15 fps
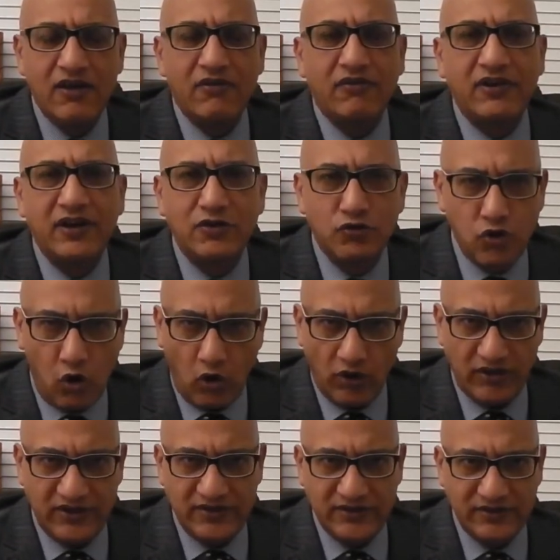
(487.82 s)
record
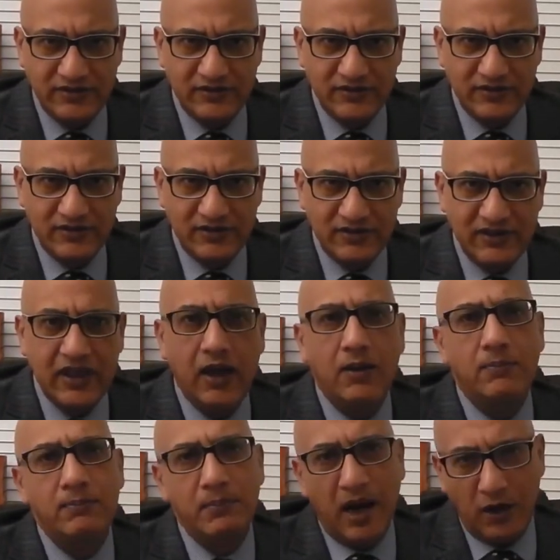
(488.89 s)
the
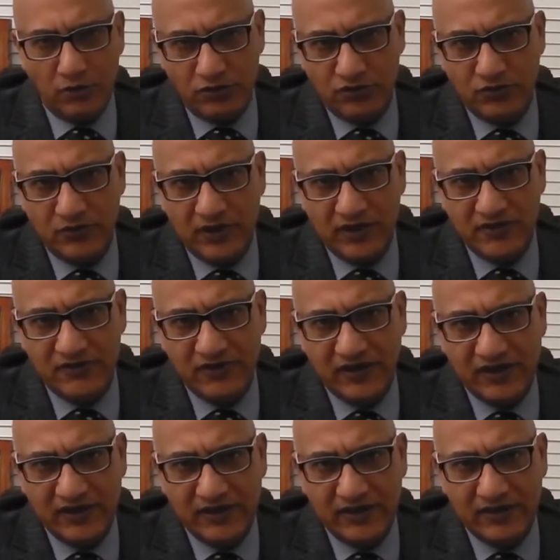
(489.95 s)
amount you are
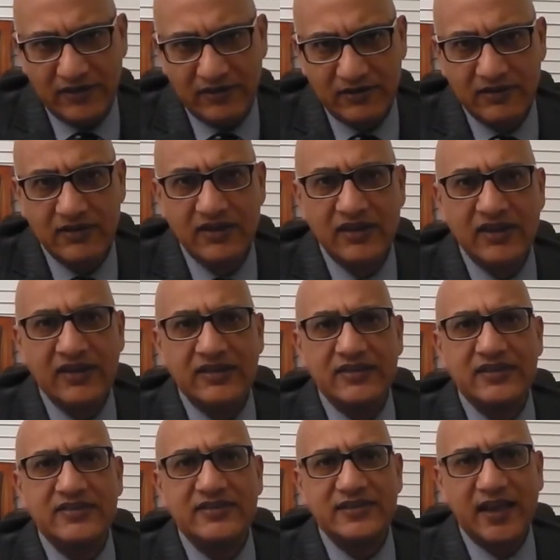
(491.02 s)
drinking.
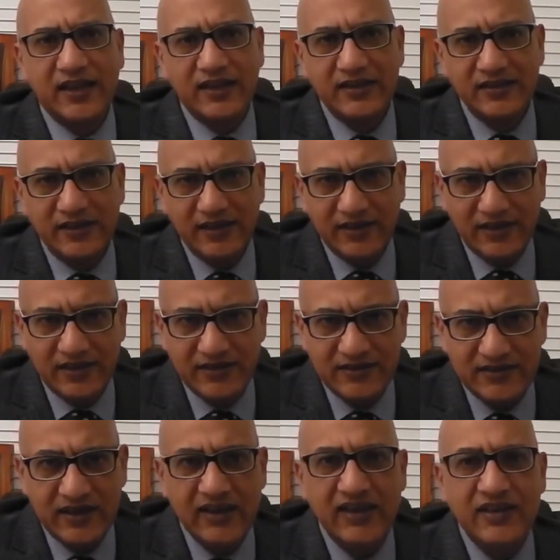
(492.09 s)
The second thing
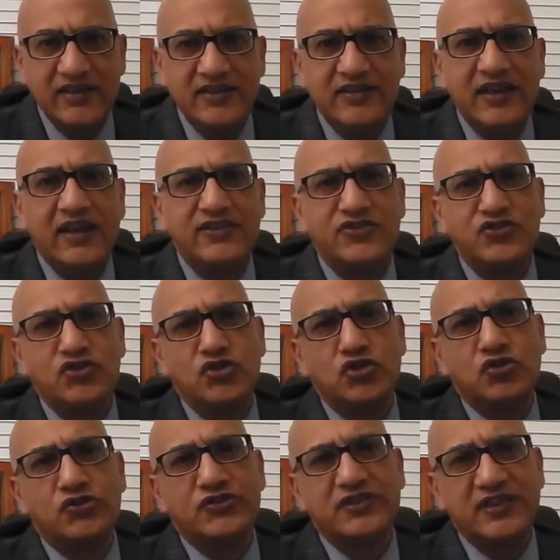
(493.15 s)
is test
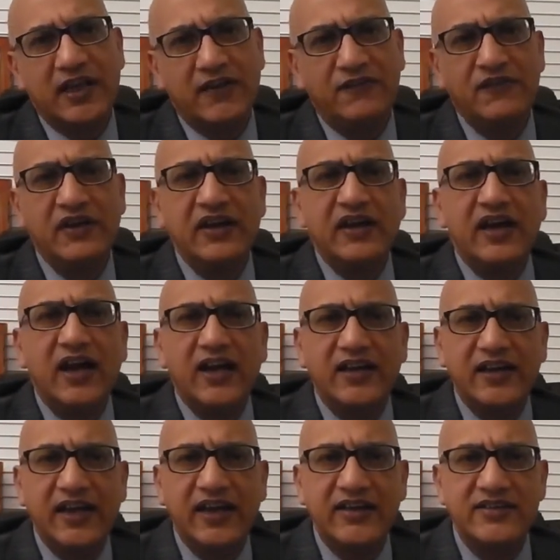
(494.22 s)
yourself
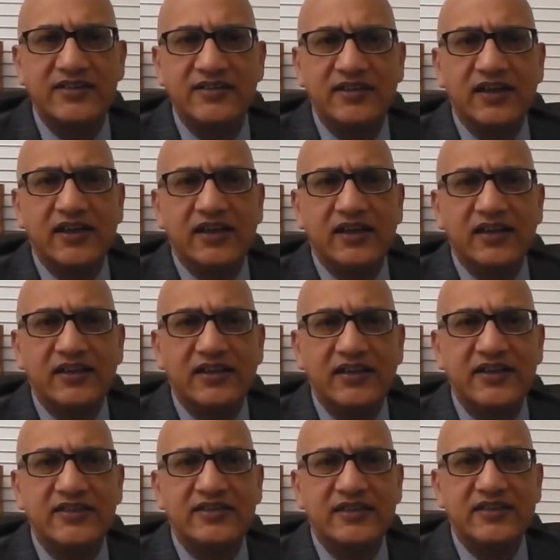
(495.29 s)
against
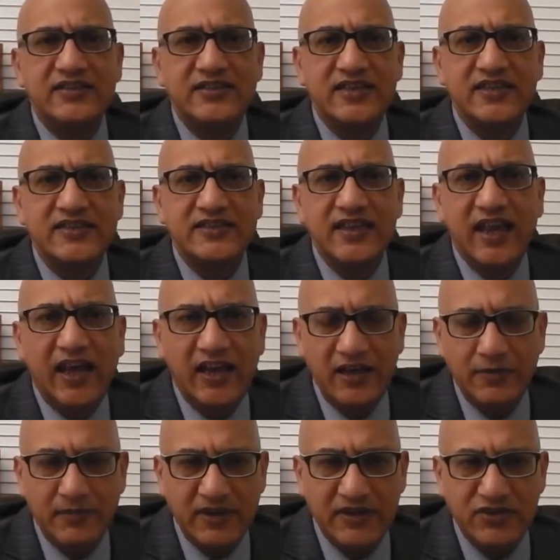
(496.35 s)
these six
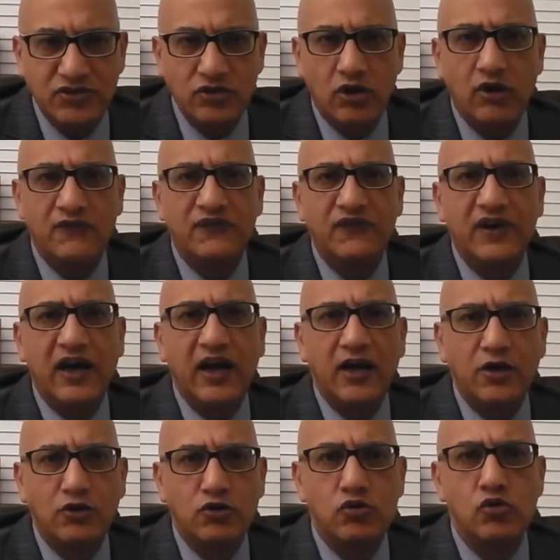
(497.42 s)
elements of
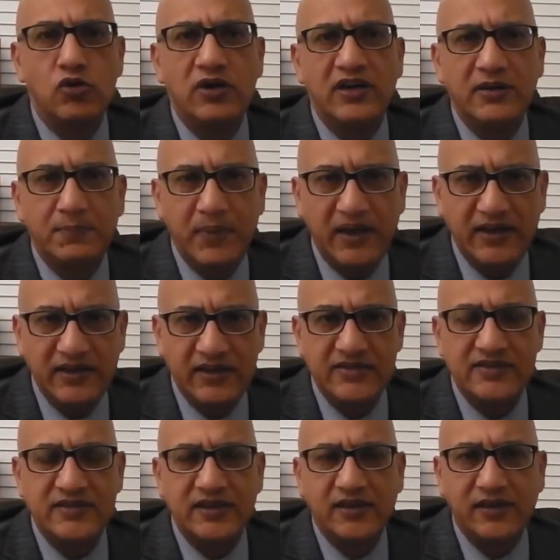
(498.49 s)
alcohol
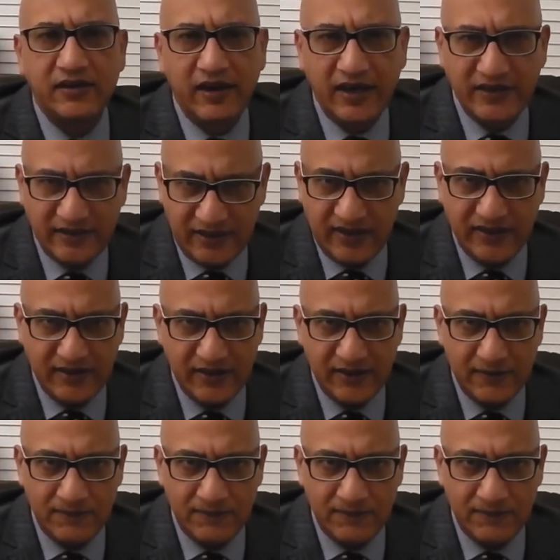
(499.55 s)
dependency criteria.